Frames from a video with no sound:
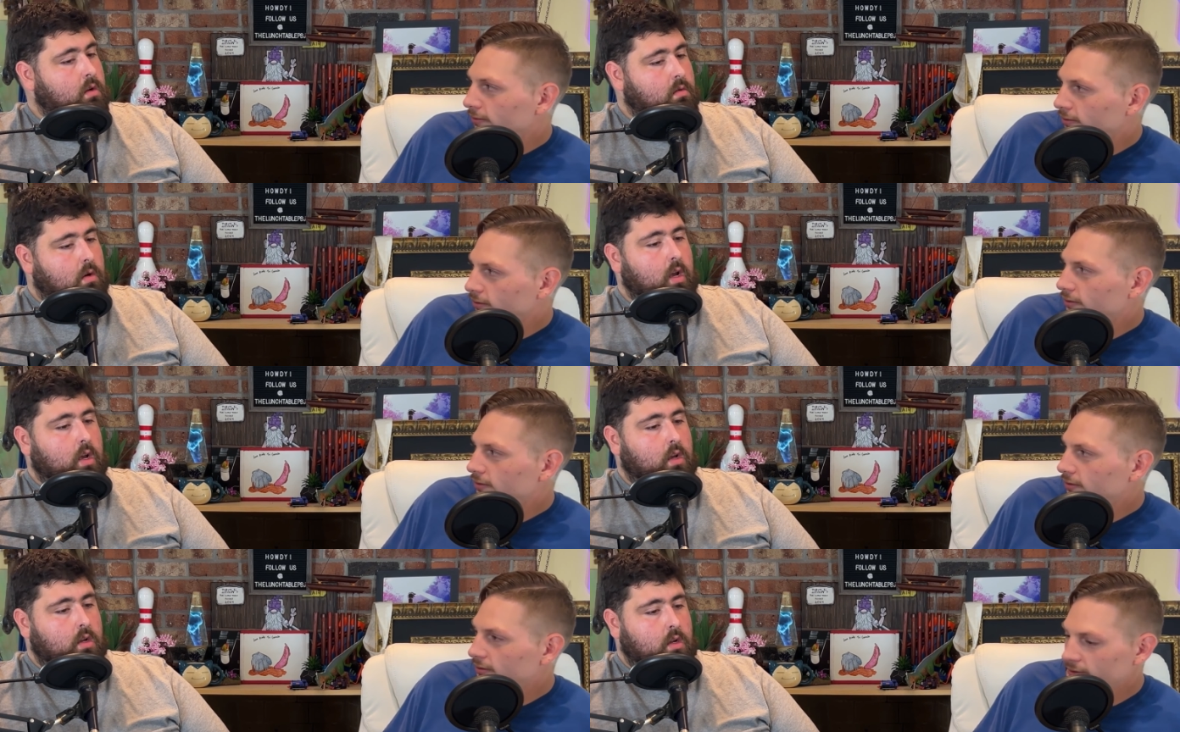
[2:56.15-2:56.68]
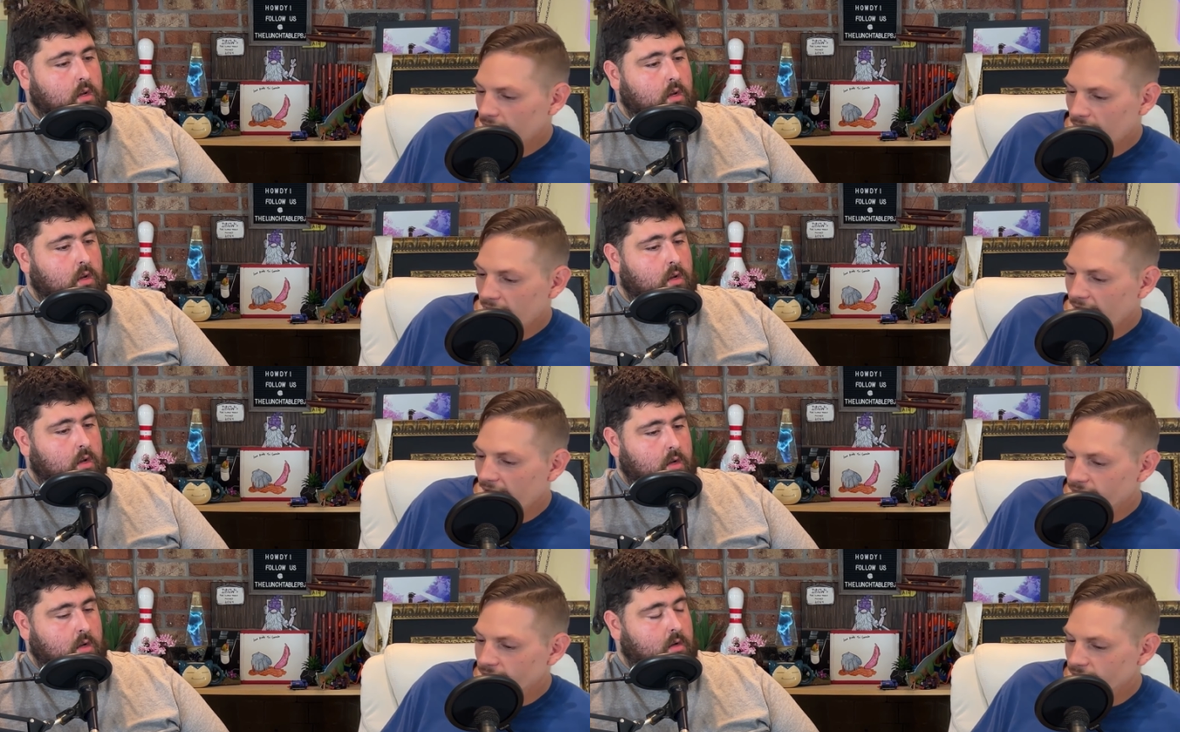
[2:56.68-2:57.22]
Speaker 1: Right. I
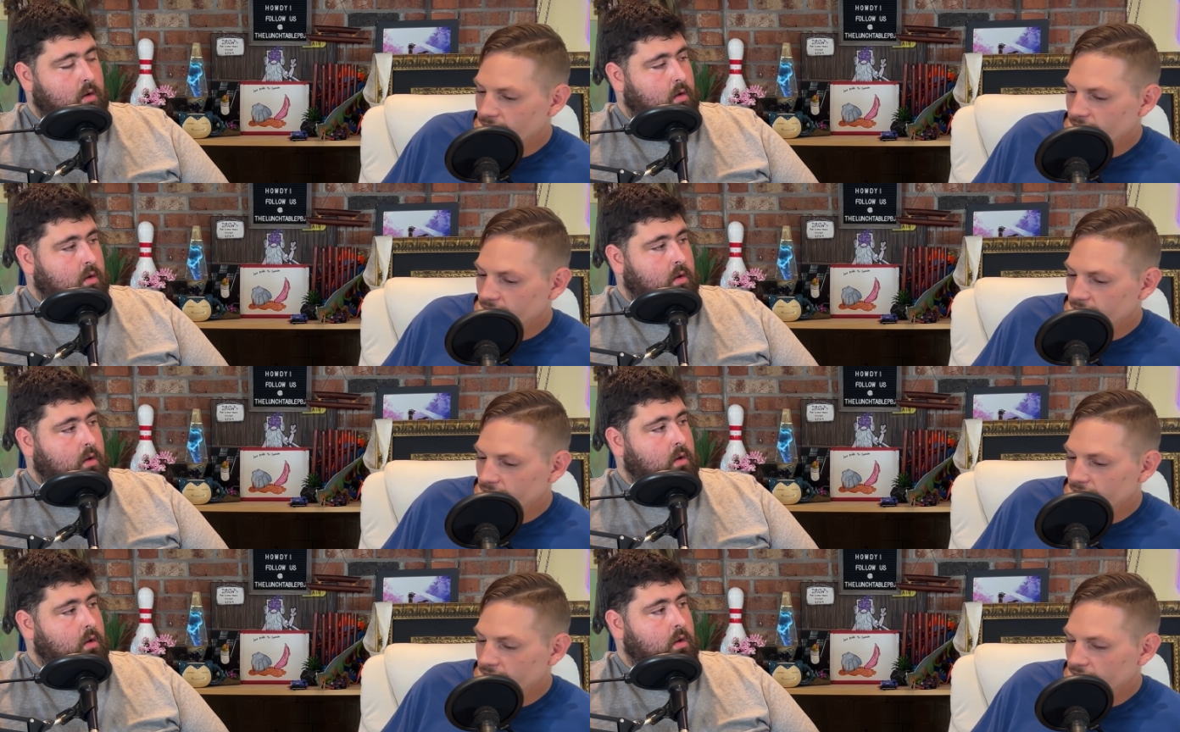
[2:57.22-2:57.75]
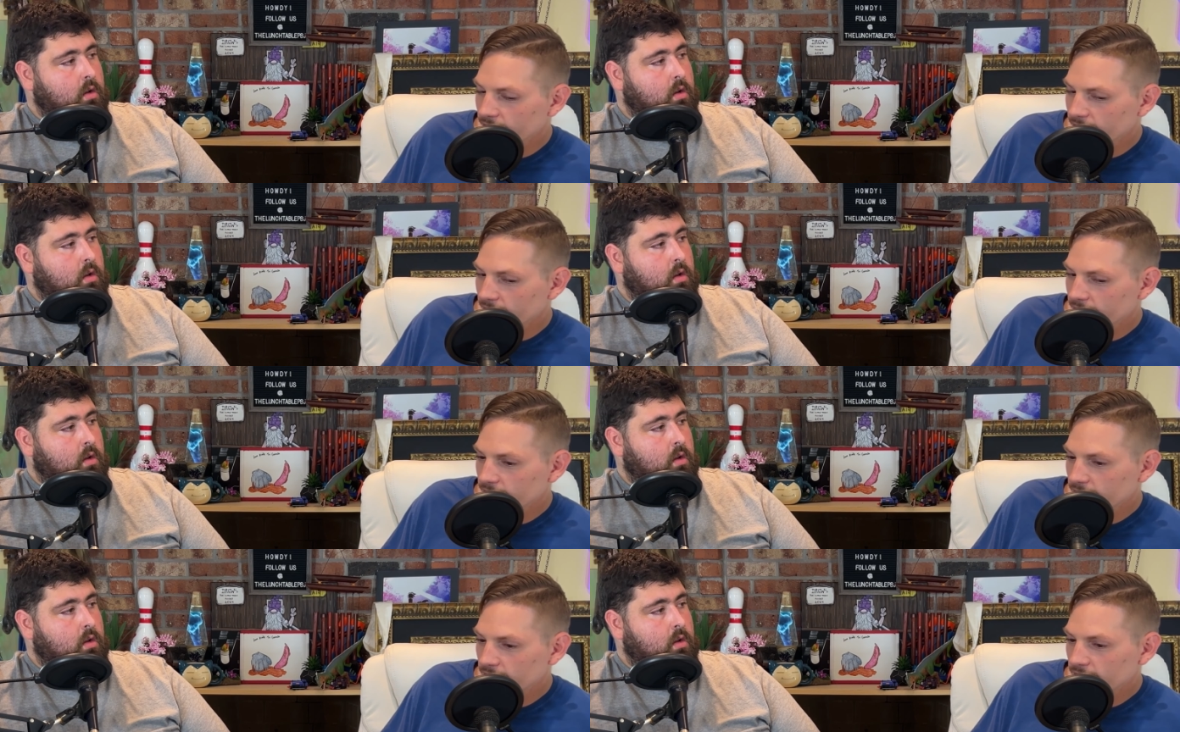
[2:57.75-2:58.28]
have no sick days, I
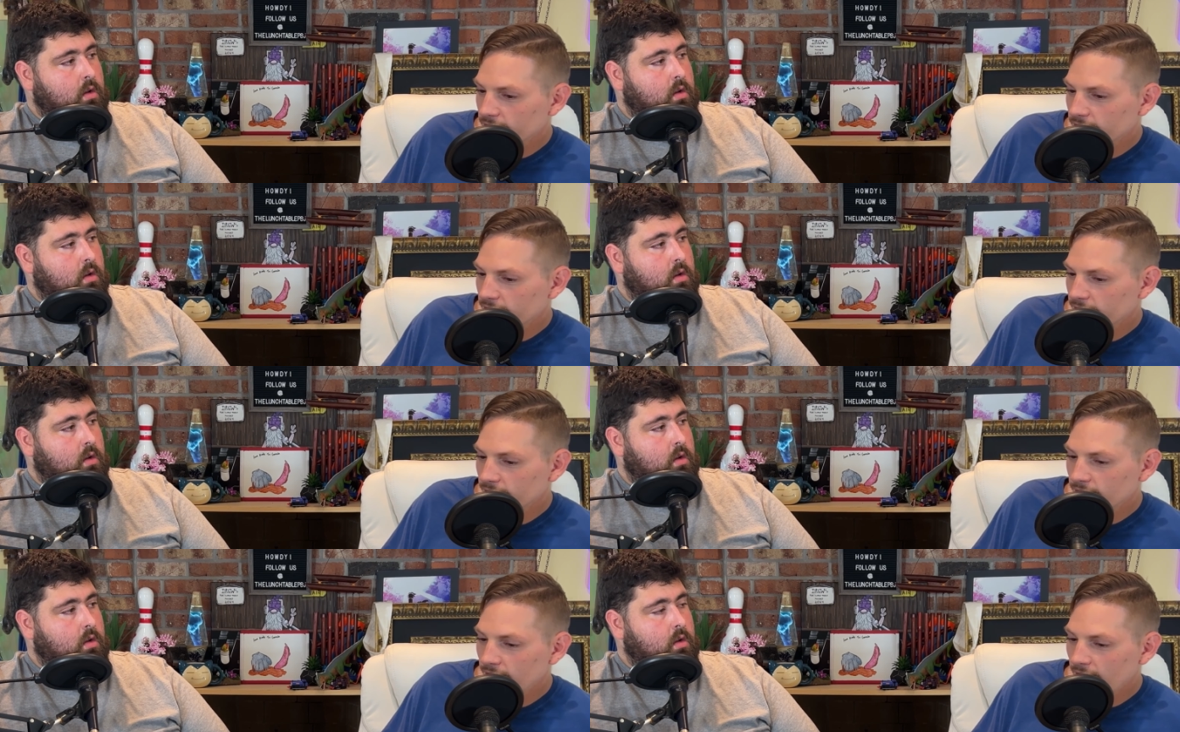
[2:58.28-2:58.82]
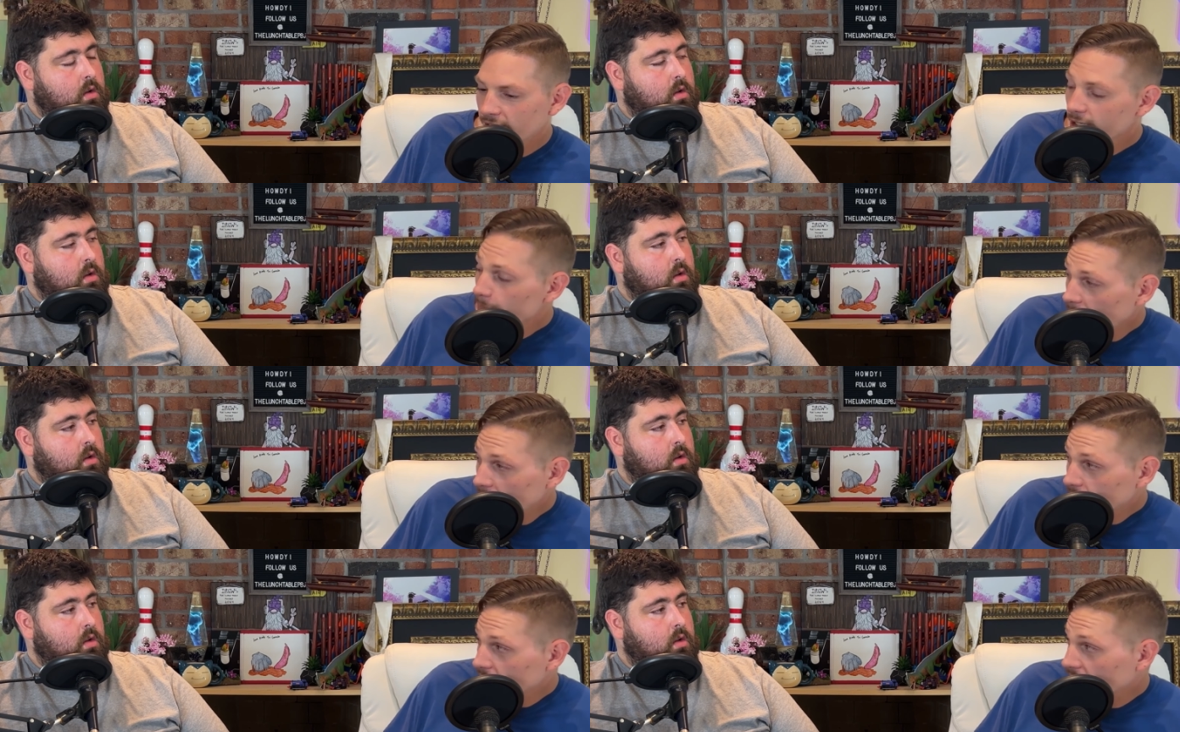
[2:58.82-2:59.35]
guess. I get
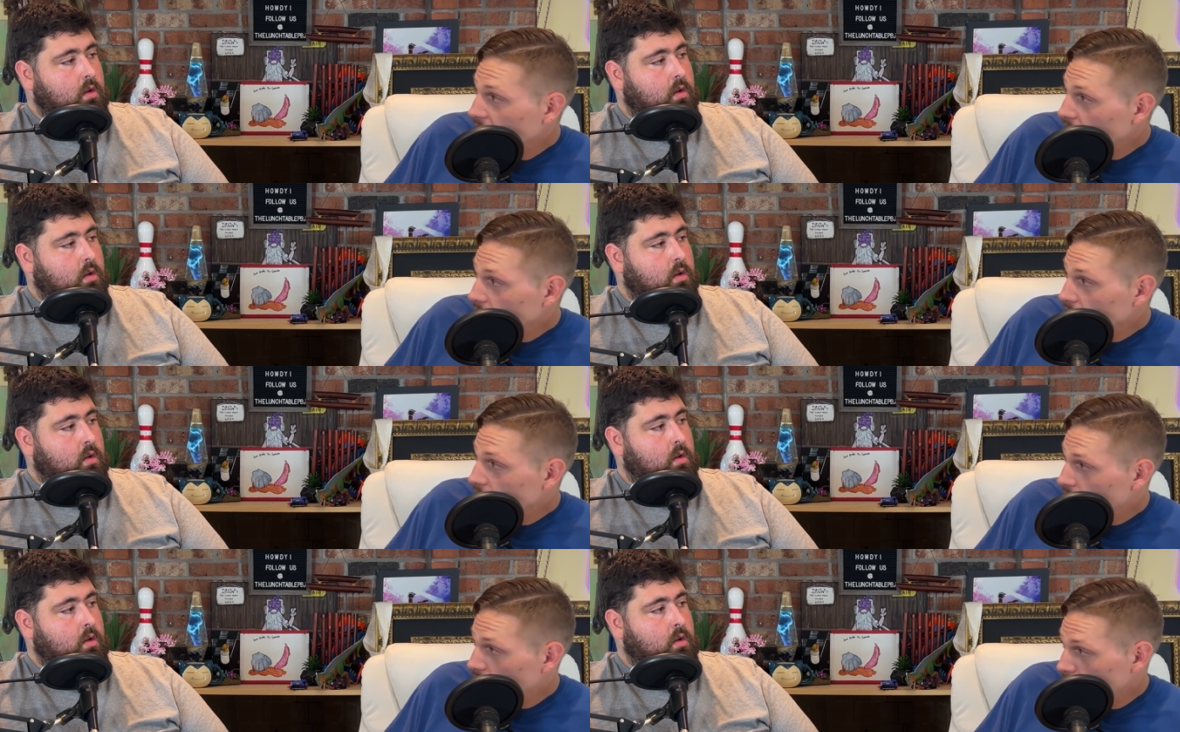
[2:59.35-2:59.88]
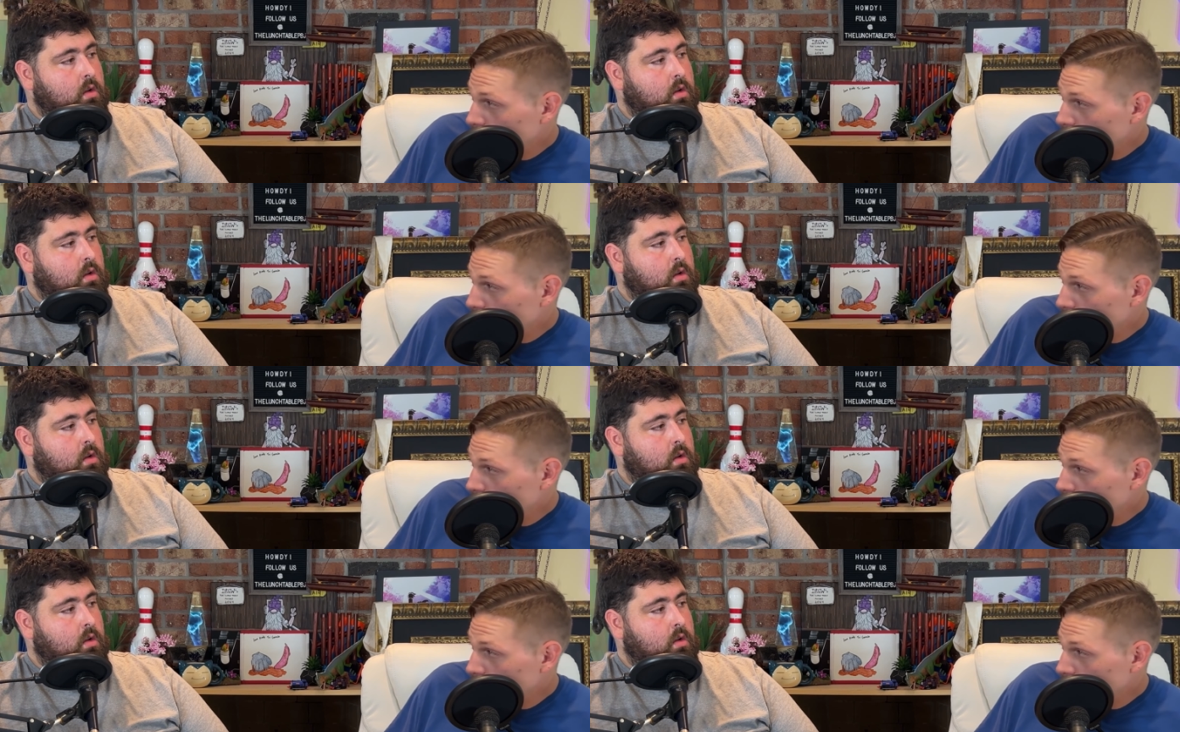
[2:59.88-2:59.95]
paid for the haircuts I